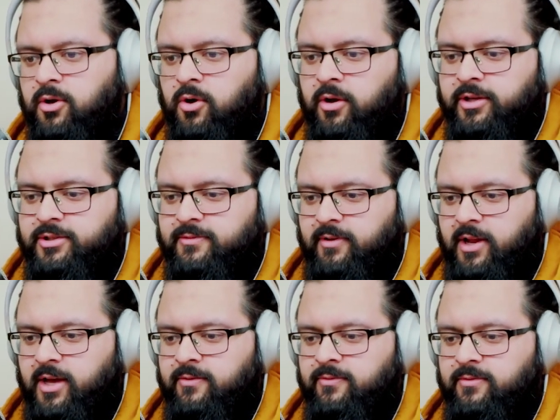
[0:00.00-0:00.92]
college of
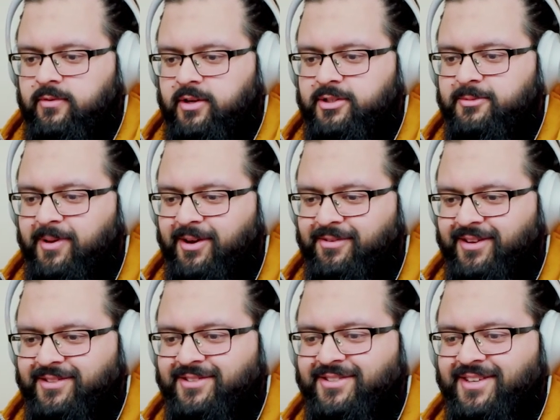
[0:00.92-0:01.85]
life
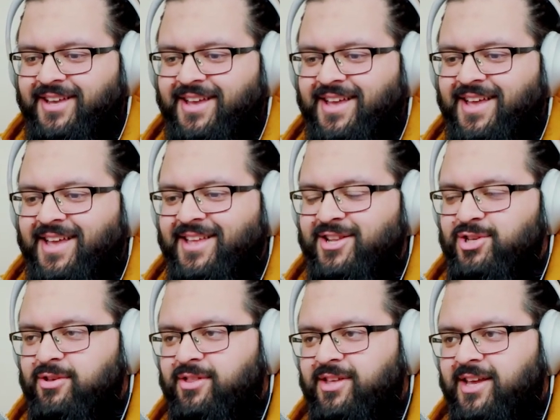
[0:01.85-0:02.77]
experience. Do
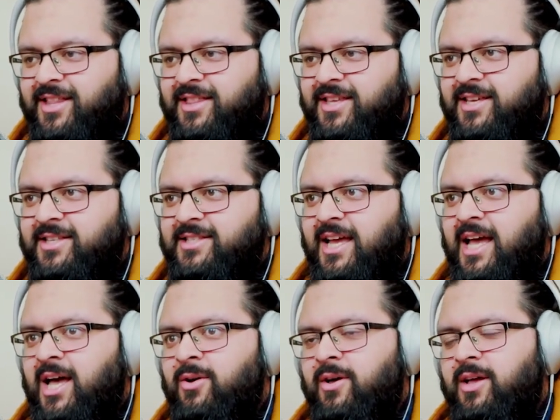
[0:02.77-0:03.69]
you think
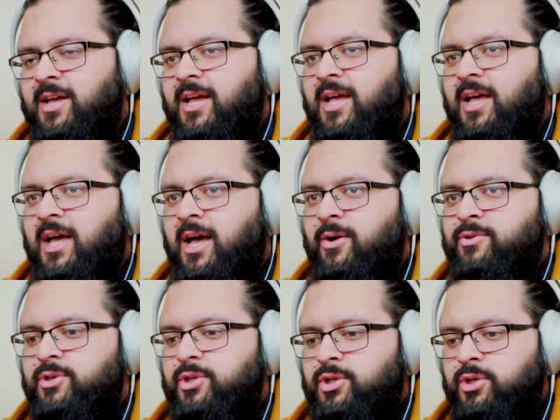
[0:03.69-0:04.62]
how do
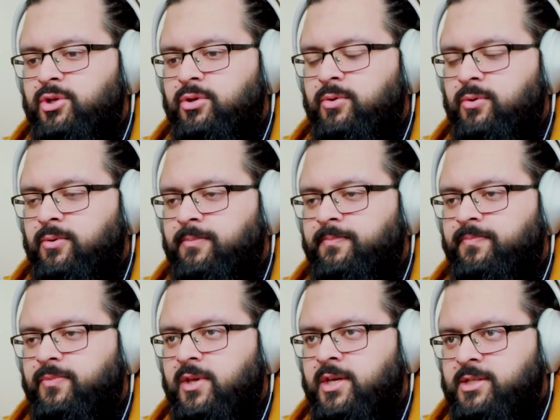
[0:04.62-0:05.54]
you,
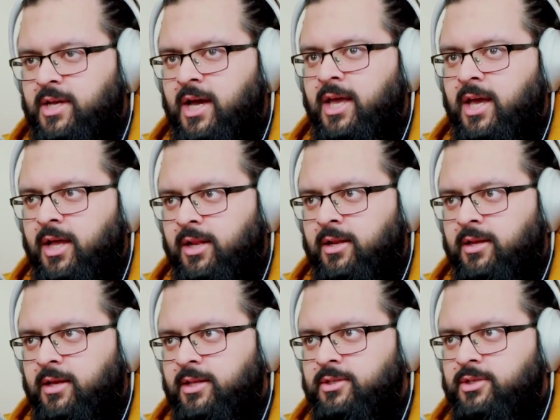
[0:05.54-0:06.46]
is Ayan
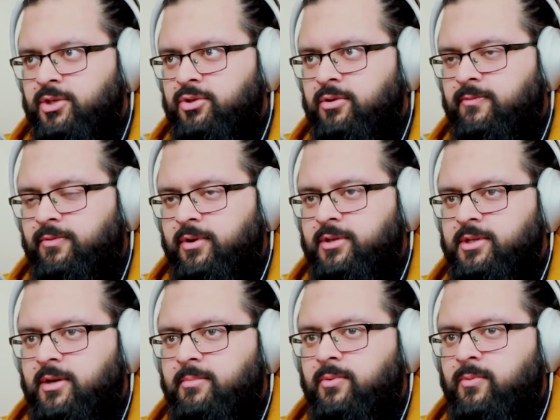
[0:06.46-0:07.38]
Institute, for
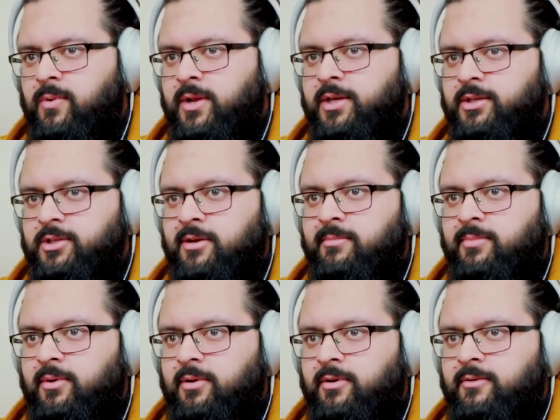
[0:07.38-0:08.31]
example, one
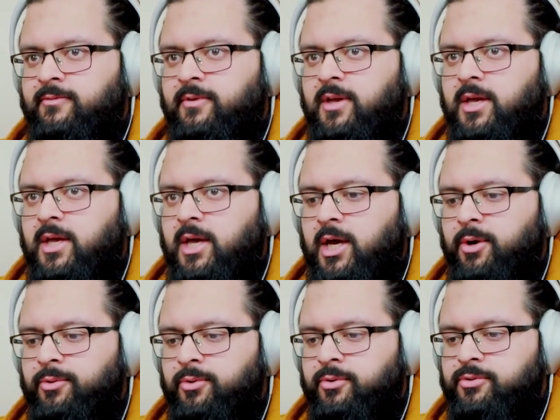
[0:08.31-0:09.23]
example of how
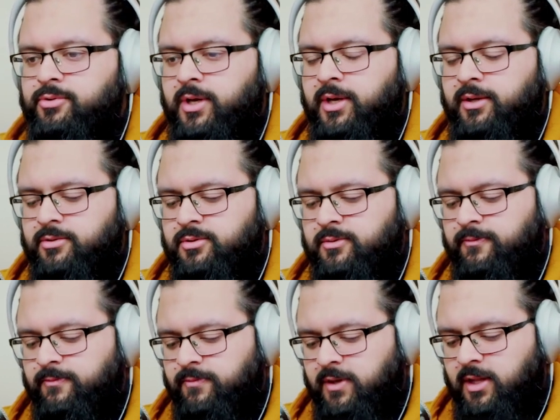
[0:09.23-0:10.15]
you're trying to
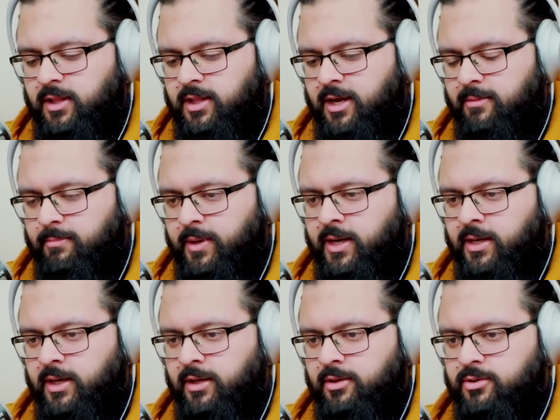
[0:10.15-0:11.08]
feed that
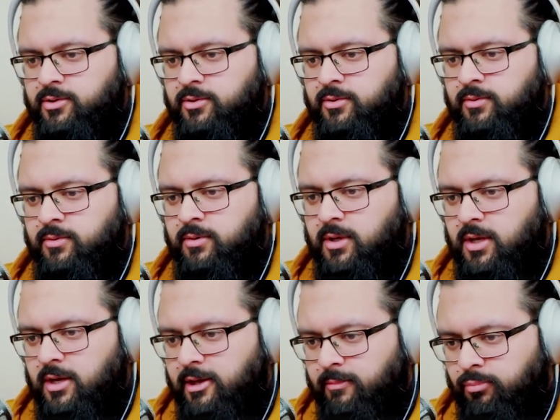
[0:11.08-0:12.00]
back into
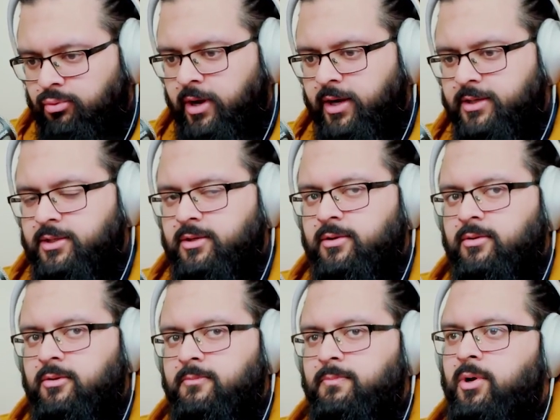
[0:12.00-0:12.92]

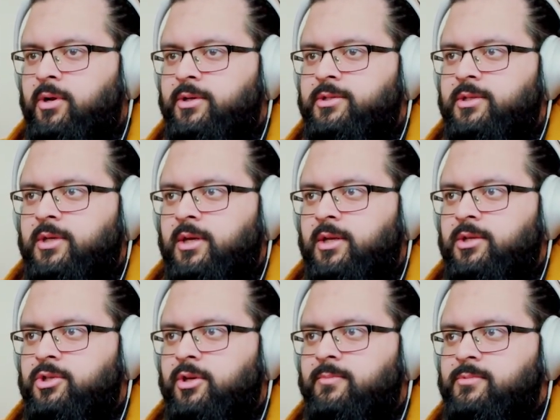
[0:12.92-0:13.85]
practical policy in
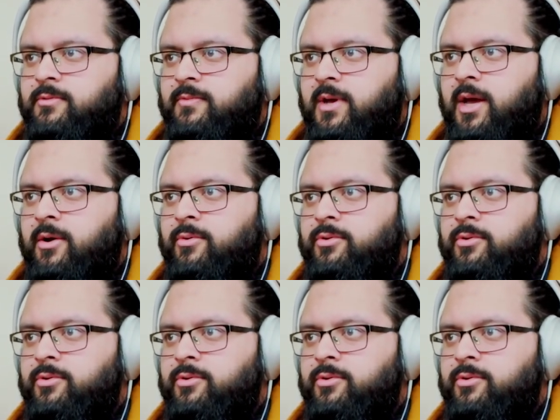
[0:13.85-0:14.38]
terms of how